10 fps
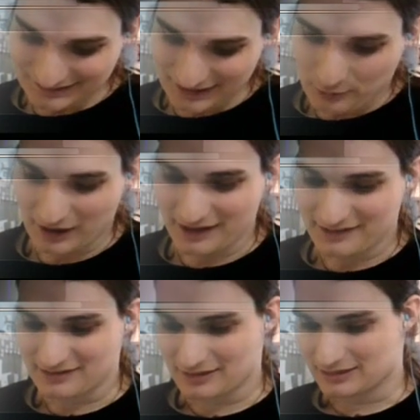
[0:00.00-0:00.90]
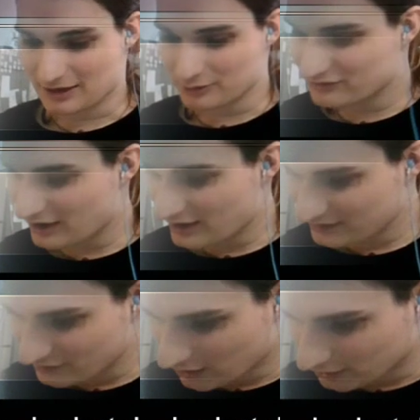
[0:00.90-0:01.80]
Whereas the Theros
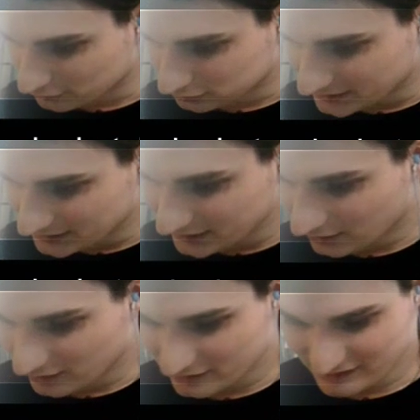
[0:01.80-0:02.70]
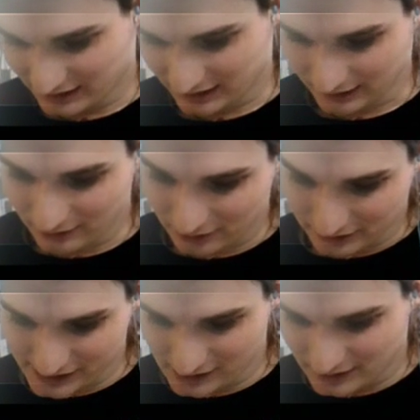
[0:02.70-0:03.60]
gods are really hard to hit
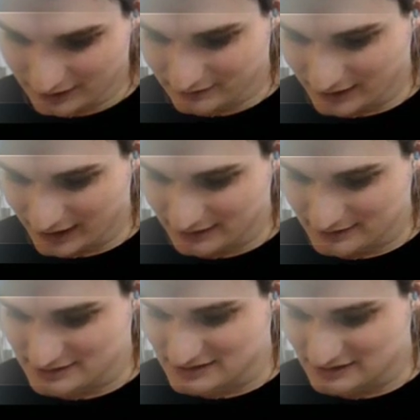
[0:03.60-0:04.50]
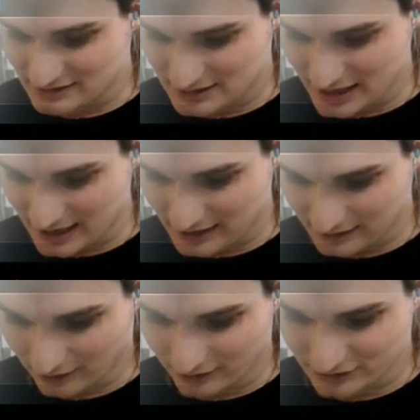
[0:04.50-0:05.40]
early on, and they
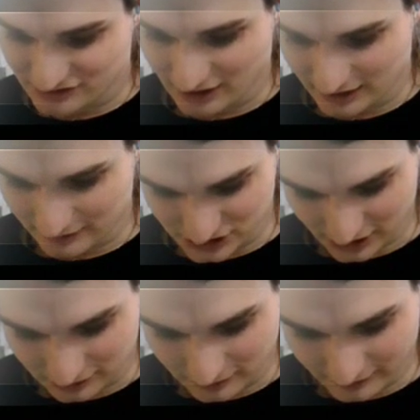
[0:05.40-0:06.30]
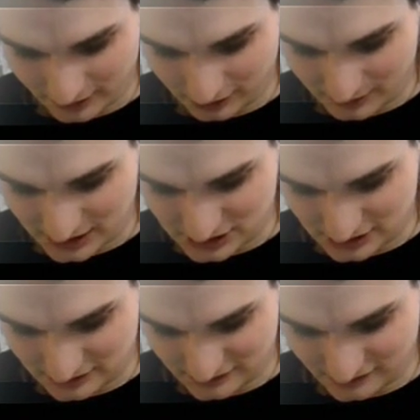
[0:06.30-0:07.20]
are just kind of general value
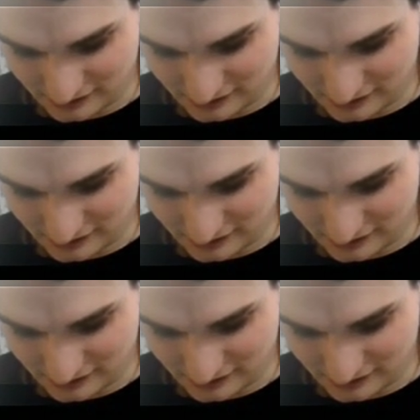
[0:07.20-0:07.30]
engines.